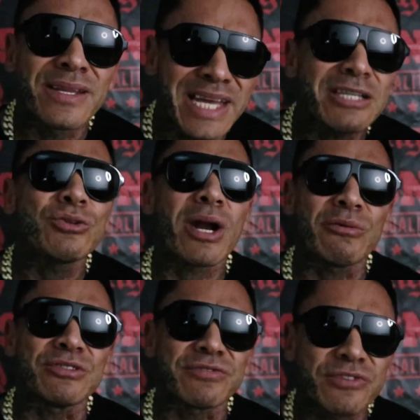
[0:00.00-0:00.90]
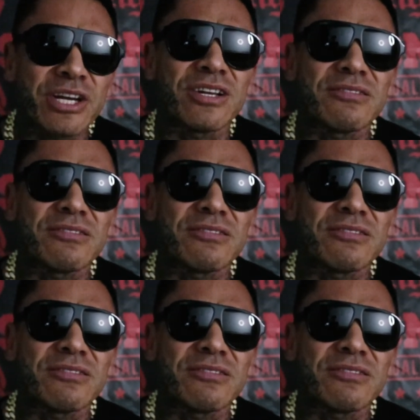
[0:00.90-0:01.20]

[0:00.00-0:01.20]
That's what I was afraid